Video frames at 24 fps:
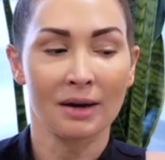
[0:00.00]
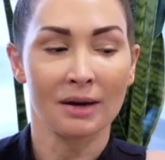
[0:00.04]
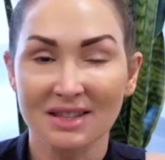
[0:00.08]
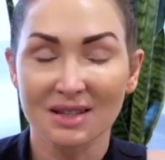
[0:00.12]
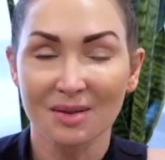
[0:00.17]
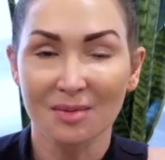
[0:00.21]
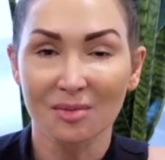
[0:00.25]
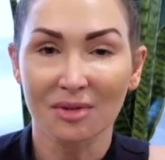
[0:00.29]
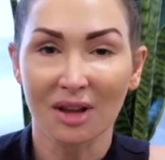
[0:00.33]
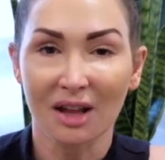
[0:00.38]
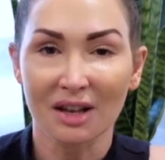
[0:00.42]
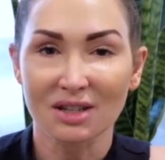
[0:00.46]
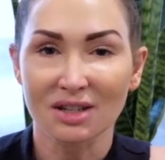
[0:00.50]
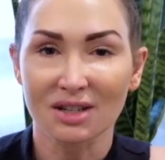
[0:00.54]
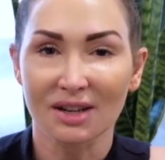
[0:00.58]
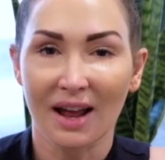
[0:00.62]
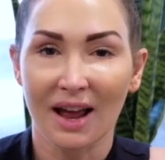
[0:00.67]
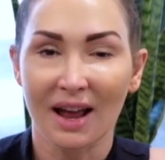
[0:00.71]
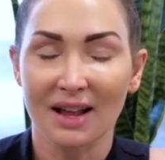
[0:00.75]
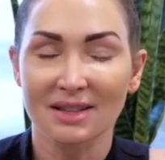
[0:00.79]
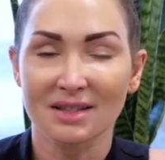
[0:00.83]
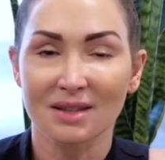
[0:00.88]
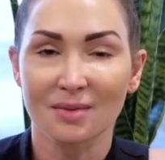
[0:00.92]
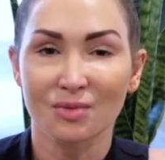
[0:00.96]
Some lunch and I
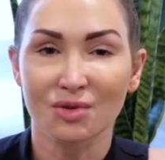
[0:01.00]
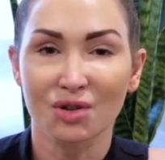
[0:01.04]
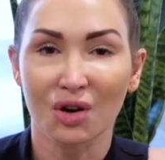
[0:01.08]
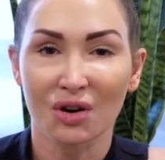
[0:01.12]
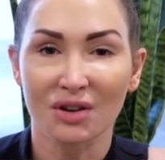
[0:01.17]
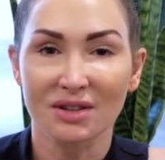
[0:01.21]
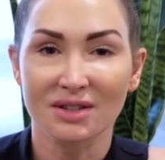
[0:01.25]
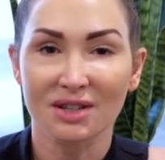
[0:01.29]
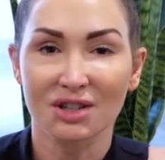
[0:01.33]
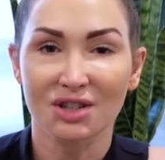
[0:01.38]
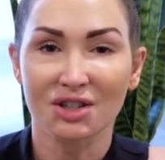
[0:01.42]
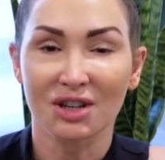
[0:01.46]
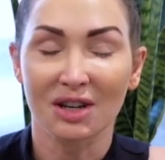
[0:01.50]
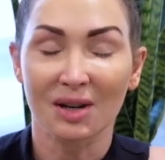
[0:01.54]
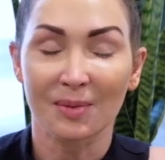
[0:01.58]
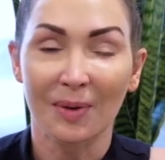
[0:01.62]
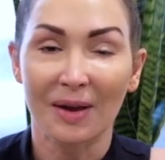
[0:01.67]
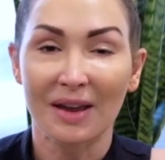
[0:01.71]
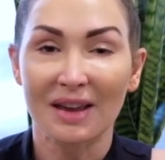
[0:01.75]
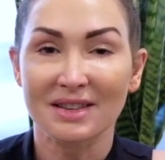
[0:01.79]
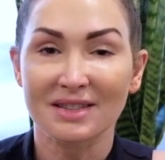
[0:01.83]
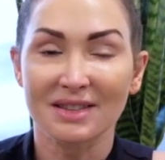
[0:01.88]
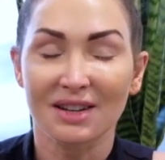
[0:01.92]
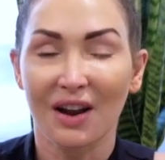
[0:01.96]
had some toasted
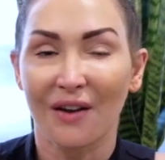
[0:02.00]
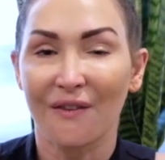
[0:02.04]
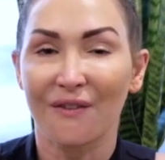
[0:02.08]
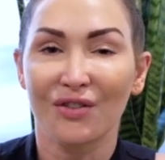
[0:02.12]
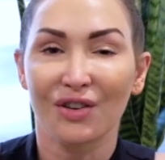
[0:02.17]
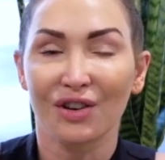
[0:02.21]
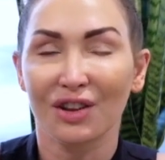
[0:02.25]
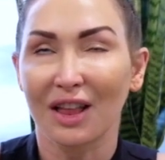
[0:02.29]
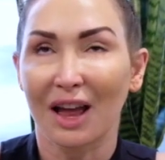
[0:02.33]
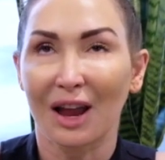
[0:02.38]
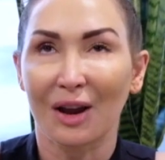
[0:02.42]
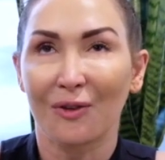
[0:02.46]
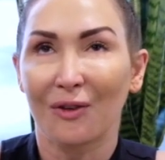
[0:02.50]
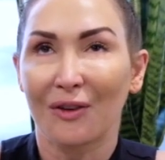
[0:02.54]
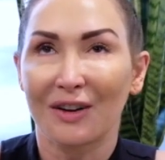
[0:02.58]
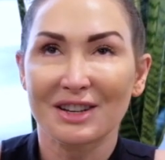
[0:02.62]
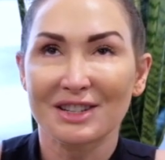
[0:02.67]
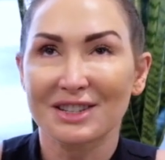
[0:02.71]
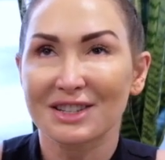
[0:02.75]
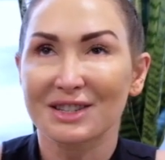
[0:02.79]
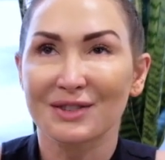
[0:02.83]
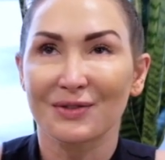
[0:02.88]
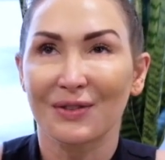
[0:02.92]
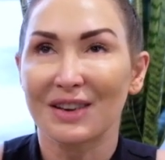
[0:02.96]
chickpeas, and I feel like one
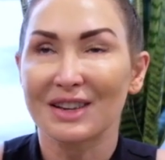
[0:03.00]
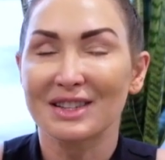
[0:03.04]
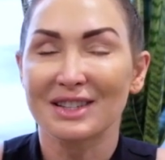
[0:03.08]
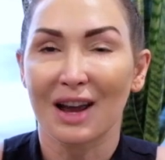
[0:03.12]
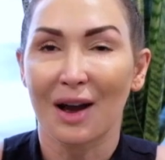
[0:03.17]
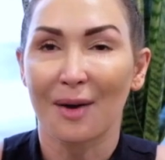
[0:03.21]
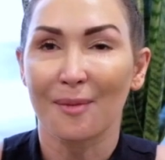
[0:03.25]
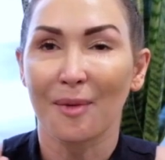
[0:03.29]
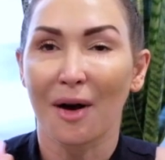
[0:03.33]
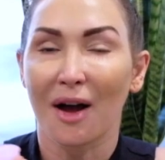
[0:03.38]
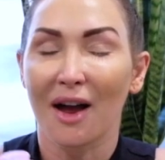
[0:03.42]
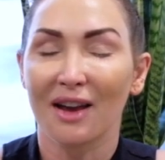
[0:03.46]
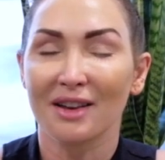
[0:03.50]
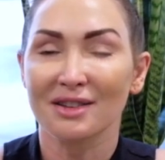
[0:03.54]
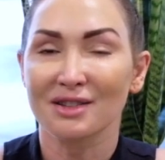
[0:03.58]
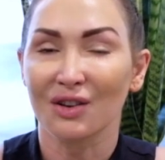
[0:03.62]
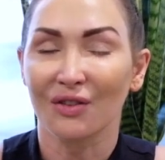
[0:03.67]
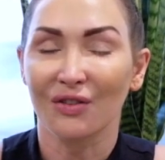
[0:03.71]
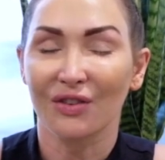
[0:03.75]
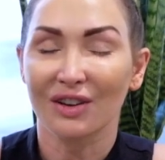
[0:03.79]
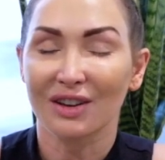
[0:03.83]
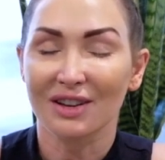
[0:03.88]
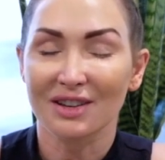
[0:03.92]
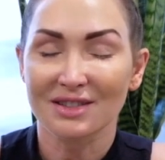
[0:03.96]
just went down my
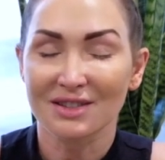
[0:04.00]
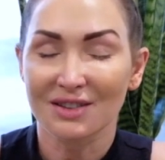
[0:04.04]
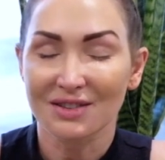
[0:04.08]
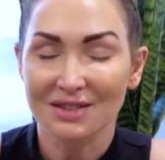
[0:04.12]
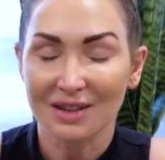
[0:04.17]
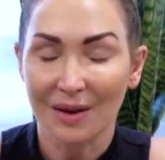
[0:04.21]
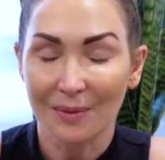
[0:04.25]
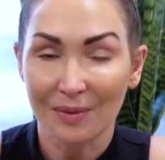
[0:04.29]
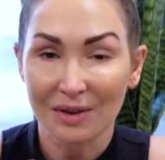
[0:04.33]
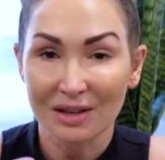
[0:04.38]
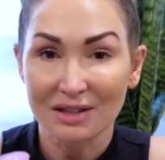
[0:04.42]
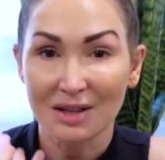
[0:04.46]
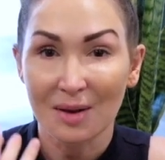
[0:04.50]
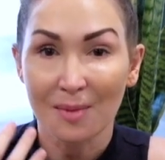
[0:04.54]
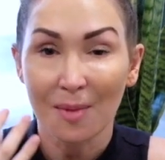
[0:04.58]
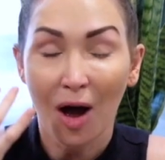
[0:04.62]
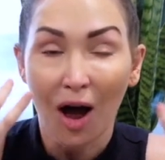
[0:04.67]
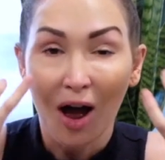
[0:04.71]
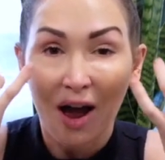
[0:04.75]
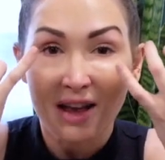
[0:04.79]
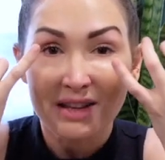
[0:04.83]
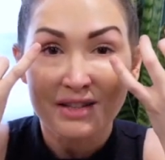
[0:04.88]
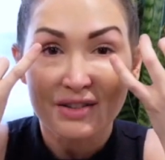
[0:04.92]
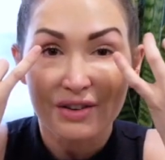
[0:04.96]
esophagus or something. So my
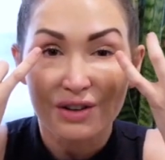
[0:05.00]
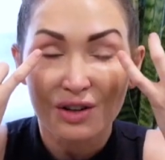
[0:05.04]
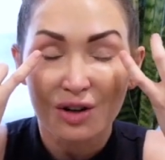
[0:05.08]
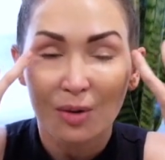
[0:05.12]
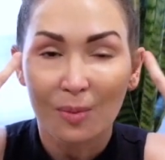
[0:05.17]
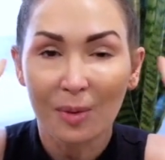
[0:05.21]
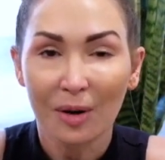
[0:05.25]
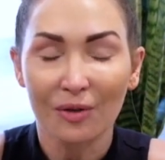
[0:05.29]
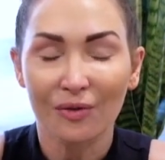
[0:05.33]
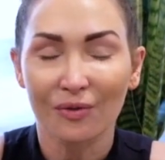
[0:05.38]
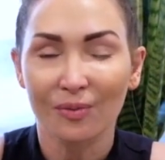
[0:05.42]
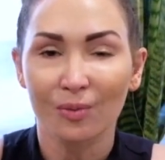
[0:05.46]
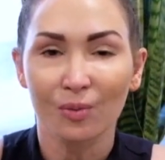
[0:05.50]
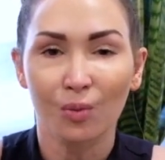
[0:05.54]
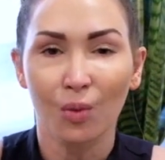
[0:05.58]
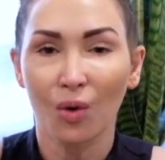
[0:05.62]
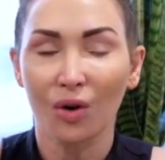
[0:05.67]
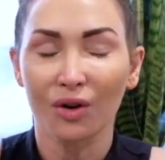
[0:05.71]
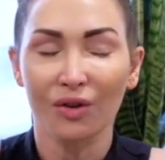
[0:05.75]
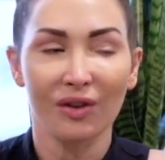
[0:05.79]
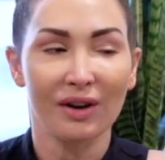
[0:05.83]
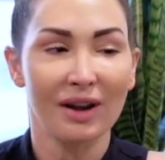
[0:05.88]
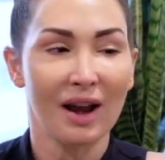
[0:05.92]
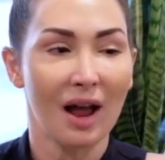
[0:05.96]
eyes are a little bit
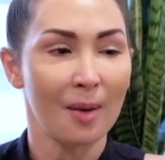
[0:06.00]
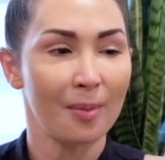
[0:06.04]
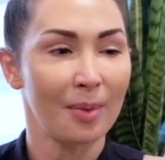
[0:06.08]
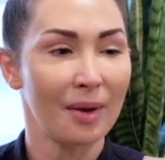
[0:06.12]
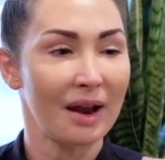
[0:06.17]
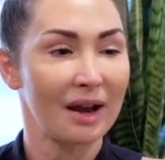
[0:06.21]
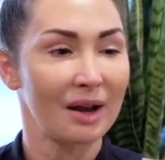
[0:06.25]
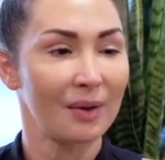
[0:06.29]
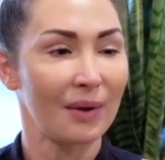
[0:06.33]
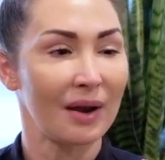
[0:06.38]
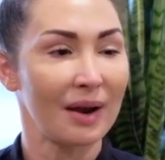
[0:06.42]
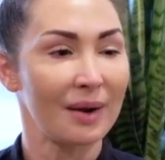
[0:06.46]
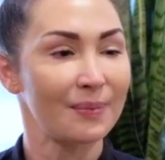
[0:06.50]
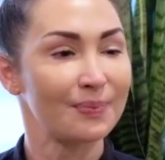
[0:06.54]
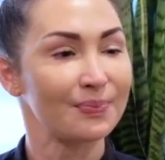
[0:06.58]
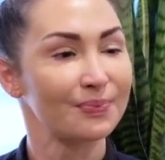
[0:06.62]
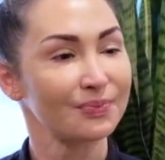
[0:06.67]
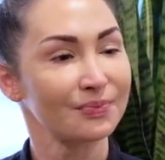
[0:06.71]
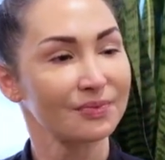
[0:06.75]
watery now, but anyway.